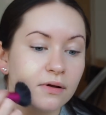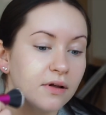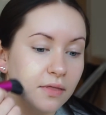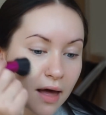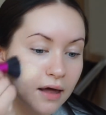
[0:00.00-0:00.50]

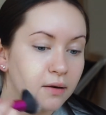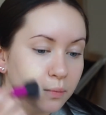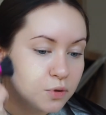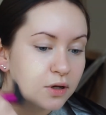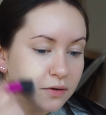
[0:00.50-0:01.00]
and then
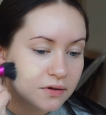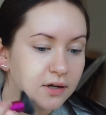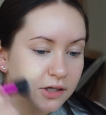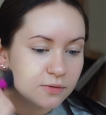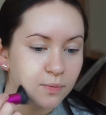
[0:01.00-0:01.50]
I'm just
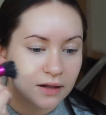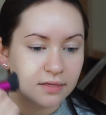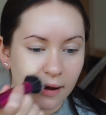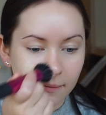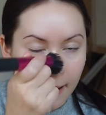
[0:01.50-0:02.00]
going to
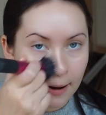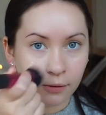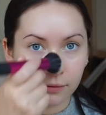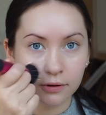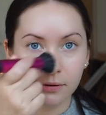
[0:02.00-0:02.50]
spread that
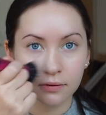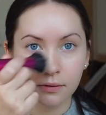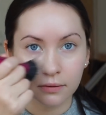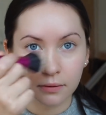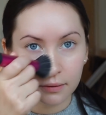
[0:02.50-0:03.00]
around
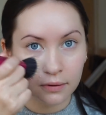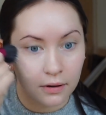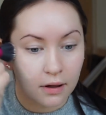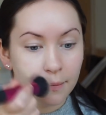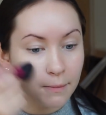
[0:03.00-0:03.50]

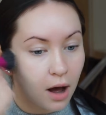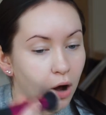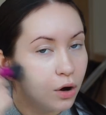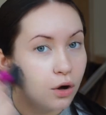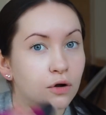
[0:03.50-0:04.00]
my
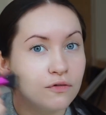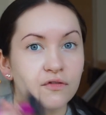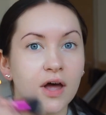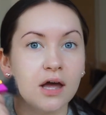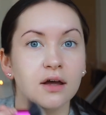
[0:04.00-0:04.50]
whole
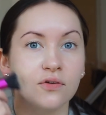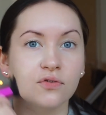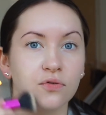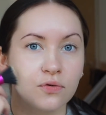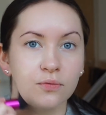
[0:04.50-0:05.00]

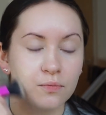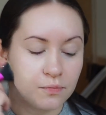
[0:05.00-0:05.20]
face.